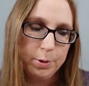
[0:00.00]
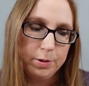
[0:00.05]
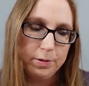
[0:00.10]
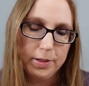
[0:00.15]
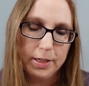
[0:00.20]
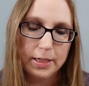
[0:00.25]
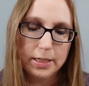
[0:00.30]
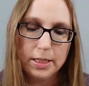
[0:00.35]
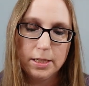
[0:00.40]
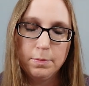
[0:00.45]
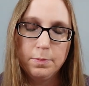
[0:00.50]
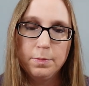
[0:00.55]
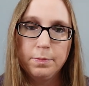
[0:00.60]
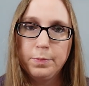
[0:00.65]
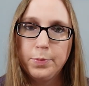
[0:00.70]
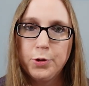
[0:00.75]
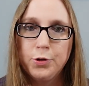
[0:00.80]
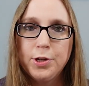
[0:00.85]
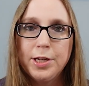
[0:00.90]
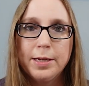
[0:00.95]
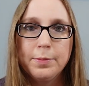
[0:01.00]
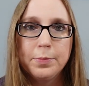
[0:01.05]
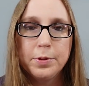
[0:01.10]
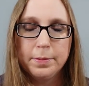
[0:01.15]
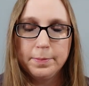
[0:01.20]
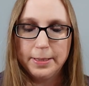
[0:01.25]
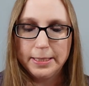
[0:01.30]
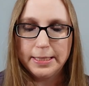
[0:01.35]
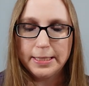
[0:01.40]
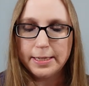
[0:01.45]
put like some beauty
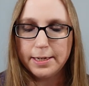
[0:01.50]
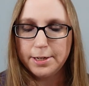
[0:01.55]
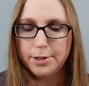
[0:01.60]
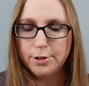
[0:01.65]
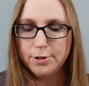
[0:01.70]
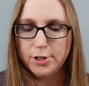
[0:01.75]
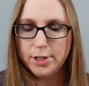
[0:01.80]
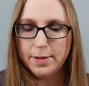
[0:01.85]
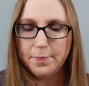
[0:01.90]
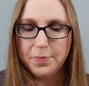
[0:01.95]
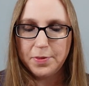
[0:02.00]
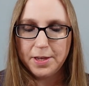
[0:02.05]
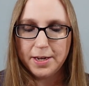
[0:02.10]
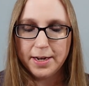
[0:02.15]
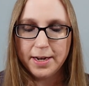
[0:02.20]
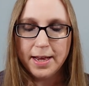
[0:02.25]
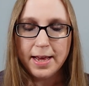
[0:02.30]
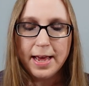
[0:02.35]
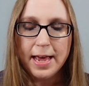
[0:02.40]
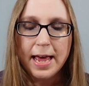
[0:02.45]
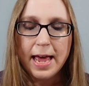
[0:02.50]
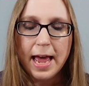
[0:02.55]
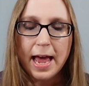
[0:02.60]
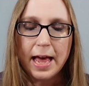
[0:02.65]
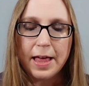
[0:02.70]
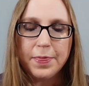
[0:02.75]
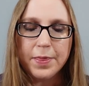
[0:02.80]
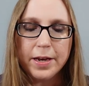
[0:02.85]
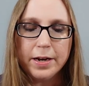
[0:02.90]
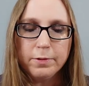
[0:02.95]
implements in it or something.
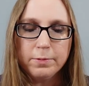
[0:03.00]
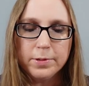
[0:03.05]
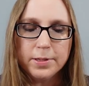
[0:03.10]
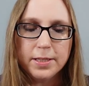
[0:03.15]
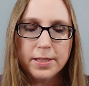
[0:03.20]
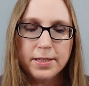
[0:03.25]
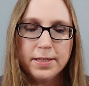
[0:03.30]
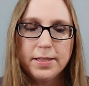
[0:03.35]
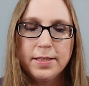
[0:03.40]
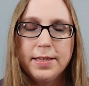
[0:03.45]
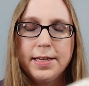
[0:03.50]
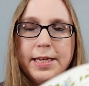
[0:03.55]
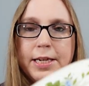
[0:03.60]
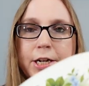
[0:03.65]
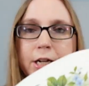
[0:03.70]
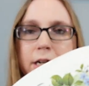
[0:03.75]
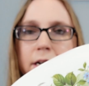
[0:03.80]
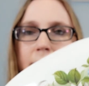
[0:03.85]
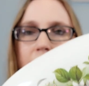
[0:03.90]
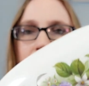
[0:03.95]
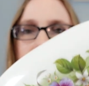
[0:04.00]
And then it was this here,